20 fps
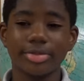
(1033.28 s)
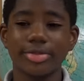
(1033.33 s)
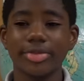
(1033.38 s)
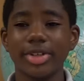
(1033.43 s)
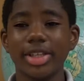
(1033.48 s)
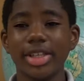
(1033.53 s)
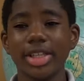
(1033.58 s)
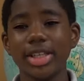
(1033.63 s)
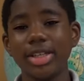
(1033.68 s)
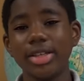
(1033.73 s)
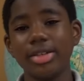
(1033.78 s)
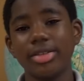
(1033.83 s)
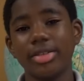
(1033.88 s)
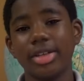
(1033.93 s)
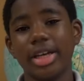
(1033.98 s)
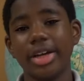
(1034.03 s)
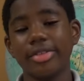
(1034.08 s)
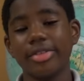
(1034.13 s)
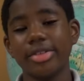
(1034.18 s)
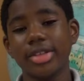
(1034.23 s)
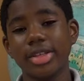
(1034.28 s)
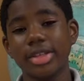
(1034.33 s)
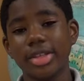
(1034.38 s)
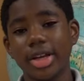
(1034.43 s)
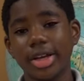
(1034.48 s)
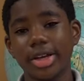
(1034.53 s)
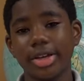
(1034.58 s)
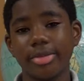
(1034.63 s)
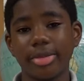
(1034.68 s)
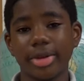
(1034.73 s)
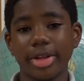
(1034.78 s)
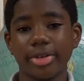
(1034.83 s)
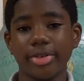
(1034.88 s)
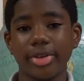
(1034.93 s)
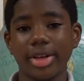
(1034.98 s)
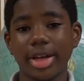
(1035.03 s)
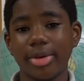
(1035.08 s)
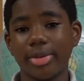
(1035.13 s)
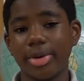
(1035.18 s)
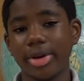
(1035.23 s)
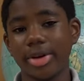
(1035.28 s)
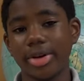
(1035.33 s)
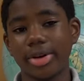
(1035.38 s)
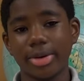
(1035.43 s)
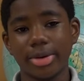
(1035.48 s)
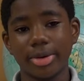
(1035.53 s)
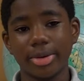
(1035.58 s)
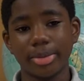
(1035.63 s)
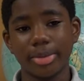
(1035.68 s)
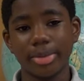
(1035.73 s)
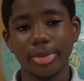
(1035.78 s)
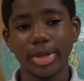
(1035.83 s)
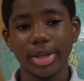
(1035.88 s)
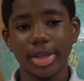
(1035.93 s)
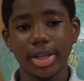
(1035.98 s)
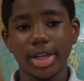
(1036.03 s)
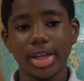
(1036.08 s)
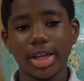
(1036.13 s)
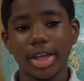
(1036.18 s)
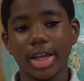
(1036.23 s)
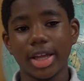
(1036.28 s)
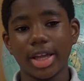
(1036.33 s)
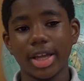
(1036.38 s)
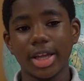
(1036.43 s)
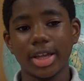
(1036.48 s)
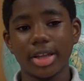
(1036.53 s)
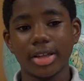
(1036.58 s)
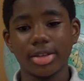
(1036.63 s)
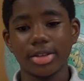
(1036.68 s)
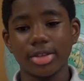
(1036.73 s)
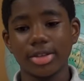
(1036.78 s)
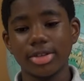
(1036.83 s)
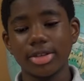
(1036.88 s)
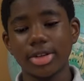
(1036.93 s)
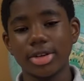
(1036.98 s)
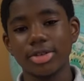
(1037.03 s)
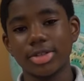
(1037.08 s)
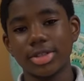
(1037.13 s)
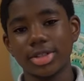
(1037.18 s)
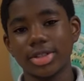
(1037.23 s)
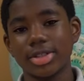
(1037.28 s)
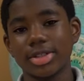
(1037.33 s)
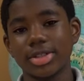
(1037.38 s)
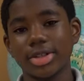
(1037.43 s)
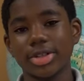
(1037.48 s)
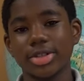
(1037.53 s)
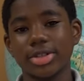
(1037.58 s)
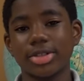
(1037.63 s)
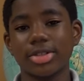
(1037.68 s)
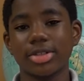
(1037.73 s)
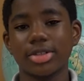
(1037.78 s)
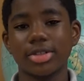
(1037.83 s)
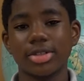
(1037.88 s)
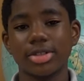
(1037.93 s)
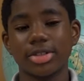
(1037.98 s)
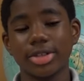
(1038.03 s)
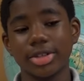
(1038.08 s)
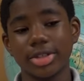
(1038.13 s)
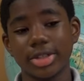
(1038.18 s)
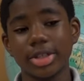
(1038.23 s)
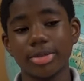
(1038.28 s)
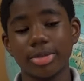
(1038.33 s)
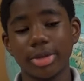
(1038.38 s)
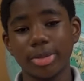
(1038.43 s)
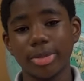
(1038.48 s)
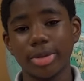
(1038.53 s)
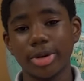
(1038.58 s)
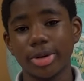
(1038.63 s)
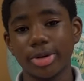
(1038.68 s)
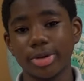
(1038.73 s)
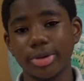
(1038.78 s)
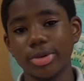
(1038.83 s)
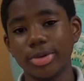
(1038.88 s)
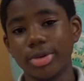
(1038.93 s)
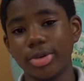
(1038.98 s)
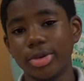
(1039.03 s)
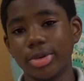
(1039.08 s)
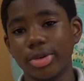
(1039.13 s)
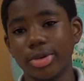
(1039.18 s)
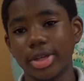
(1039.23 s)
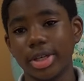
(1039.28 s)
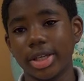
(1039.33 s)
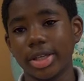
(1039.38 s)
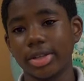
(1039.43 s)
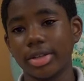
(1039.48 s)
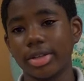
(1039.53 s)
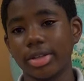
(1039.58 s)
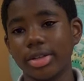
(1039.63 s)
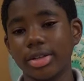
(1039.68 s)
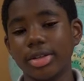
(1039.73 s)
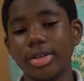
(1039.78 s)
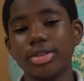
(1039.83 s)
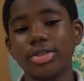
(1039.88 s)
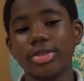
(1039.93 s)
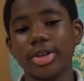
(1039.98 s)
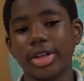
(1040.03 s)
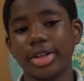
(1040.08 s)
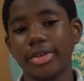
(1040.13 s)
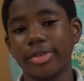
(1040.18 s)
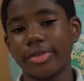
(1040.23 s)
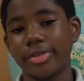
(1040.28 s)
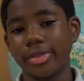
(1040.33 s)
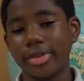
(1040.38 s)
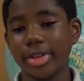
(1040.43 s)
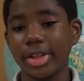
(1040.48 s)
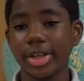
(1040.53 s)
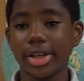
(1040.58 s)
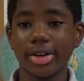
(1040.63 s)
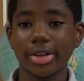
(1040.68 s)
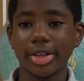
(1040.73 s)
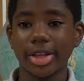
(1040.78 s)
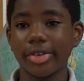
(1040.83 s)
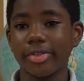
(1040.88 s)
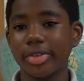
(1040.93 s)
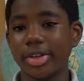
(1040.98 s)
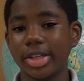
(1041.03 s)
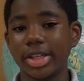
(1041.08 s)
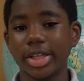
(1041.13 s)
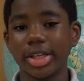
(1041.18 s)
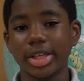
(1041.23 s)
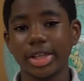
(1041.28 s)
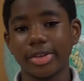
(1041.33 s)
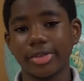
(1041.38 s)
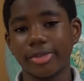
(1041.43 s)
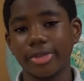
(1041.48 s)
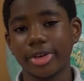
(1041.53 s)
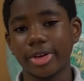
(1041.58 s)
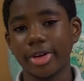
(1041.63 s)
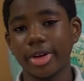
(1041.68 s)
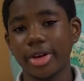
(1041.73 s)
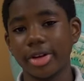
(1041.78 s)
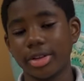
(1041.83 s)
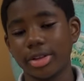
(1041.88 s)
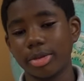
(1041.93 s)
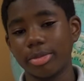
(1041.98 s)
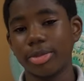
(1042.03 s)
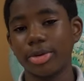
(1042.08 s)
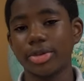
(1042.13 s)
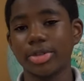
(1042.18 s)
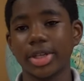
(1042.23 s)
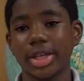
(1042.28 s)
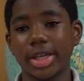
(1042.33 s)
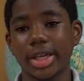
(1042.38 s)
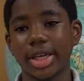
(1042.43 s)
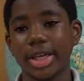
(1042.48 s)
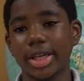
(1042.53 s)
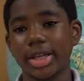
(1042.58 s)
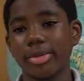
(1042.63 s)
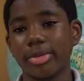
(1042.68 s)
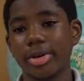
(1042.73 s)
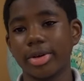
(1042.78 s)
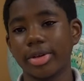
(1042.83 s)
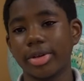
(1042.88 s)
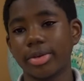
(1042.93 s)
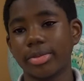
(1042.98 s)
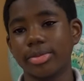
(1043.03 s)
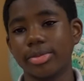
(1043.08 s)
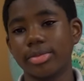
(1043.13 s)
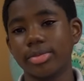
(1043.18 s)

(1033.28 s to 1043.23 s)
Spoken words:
Really, after the documentary, I went home and, you know, just search him up on Google and trying to click on every link and figure out the most I can about him.